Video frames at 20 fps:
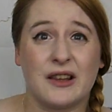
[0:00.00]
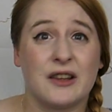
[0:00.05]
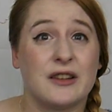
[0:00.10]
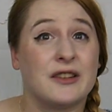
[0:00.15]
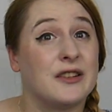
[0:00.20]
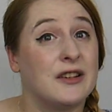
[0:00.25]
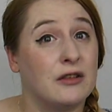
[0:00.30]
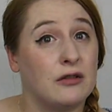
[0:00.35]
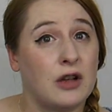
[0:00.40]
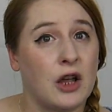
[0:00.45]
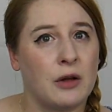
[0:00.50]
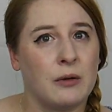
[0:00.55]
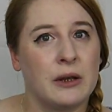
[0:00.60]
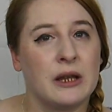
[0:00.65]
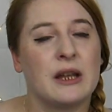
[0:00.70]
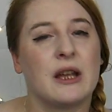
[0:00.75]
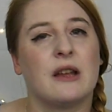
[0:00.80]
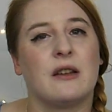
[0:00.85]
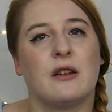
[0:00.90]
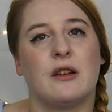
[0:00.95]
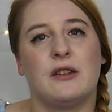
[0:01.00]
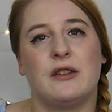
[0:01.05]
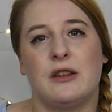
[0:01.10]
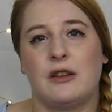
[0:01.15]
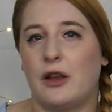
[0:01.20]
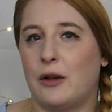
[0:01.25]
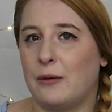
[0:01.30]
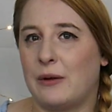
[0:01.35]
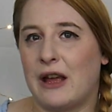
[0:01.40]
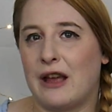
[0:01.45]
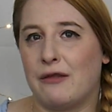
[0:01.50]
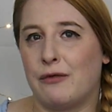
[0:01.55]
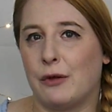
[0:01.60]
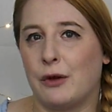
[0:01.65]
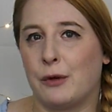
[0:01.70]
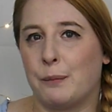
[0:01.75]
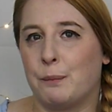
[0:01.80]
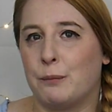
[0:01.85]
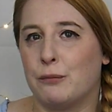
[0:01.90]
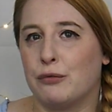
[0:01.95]
are still going, and I did go and have
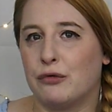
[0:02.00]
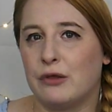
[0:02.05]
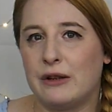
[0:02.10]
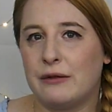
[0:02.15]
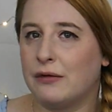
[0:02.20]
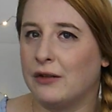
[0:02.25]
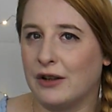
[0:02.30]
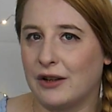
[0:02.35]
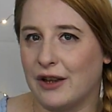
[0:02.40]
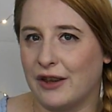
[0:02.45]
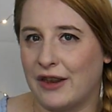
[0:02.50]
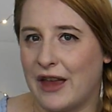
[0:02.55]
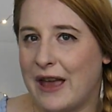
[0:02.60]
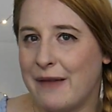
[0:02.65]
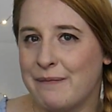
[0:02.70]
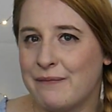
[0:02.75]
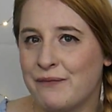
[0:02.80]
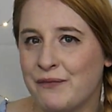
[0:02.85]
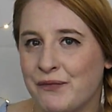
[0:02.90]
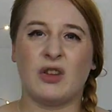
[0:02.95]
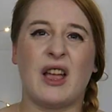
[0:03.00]
a brief look at them.